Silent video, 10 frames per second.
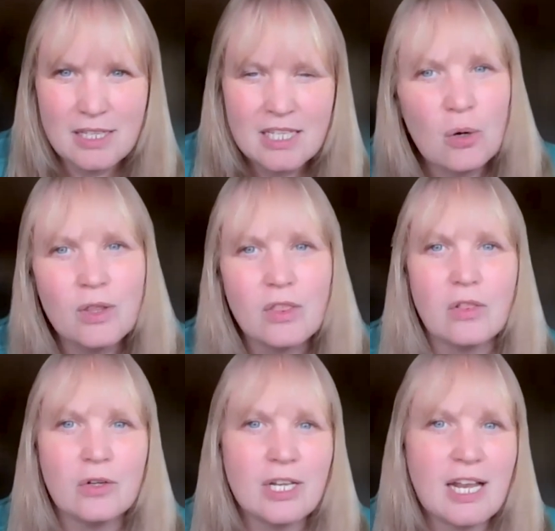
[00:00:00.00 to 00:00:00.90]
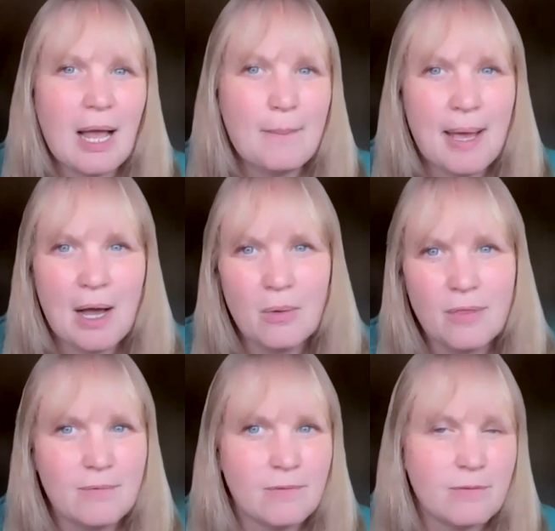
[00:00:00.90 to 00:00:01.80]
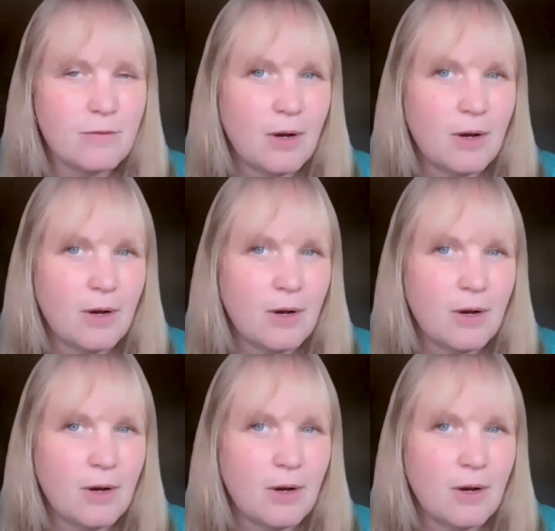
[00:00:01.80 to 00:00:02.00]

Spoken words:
start with learning about them